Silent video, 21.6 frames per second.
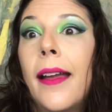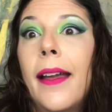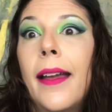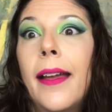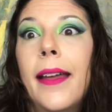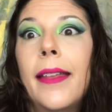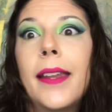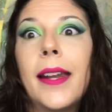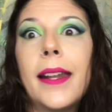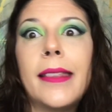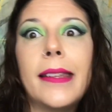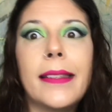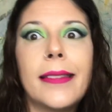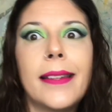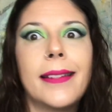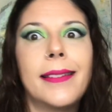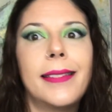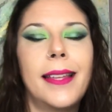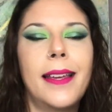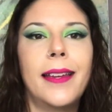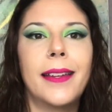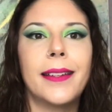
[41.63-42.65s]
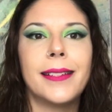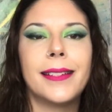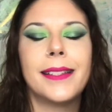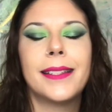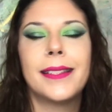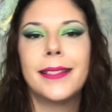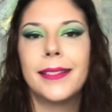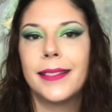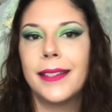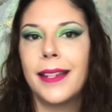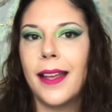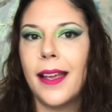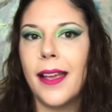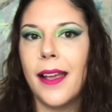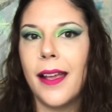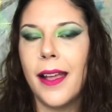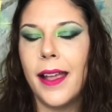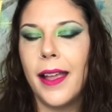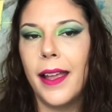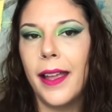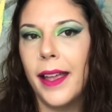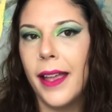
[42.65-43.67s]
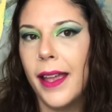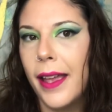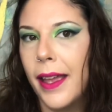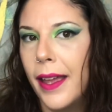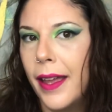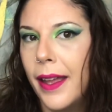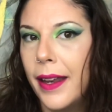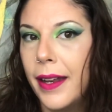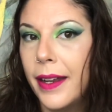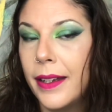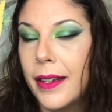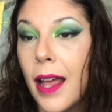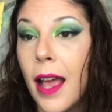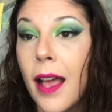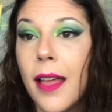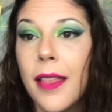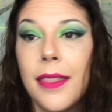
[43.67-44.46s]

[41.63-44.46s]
And I think that's it. And